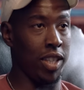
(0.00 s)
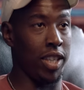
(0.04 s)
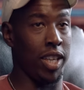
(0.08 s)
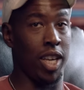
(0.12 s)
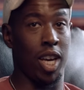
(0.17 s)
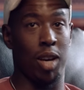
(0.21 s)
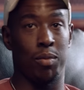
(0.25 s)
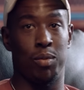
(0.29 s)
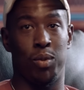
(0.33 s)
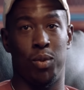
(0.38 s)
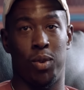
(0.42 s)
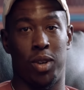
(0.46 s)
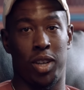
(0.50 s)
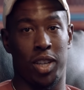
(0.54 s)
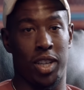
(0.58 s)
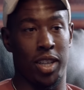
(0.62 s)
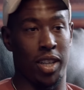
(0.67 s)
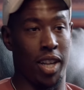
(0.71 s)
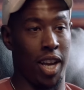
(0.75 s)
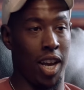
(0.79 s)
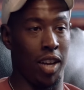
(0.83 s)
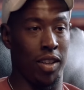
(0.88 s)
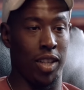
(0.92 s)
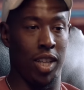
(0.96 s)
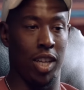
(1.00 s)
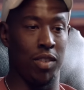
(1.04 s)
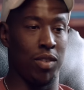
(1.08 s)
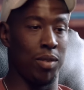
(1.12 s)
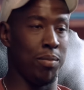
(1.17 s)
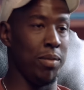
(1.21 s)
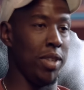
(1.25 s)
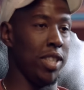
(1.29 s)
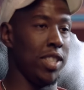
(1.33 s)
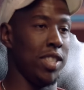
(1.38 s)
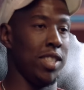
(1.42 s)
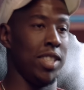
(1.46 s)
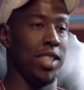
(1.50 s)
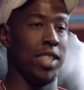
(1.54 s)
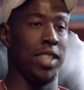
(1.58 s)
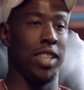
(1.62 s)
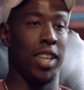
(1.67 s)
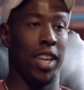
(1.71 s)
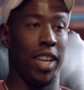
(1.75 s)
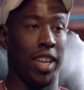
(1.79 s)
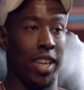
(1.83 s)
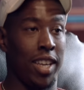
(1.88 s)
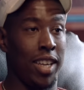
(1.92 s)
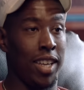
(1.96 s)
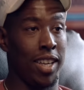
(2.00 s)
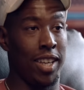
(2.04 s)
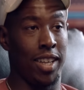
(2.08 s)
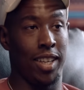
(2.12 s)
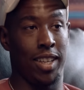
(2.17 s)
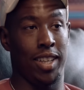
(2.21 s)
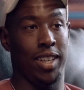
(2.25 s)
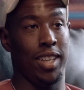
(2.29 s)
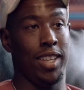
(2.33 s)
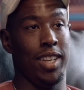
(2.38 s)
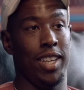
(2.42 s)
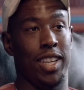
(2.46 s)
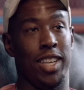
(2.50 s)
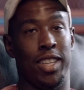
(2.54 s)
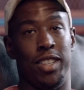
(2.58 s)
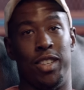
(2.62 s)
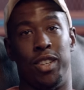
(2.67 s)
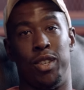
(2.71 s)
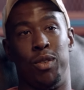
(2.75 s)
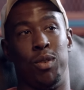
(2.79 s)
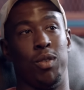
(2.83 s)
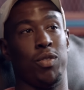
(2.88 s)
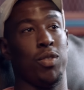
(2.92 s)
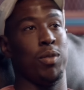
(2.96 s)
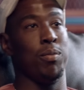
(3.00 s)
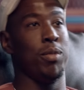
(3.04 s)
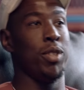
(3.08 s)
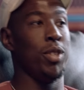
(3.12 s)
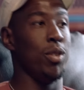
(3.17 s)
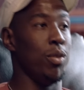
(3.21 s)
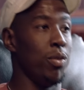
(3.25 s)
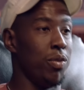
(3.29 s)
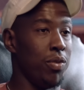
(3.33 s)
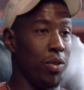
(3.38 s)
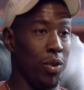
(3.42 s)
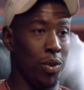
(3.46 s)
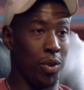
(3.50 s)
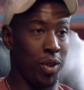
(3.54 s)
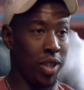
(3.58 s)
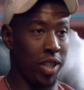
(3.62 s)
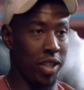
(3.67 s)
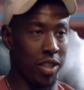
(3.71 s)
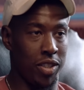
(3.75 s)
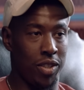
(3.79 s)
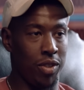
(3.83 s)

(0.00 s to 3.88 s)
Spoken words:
he kept working out, never missing a day. And, you know, he went from 240 to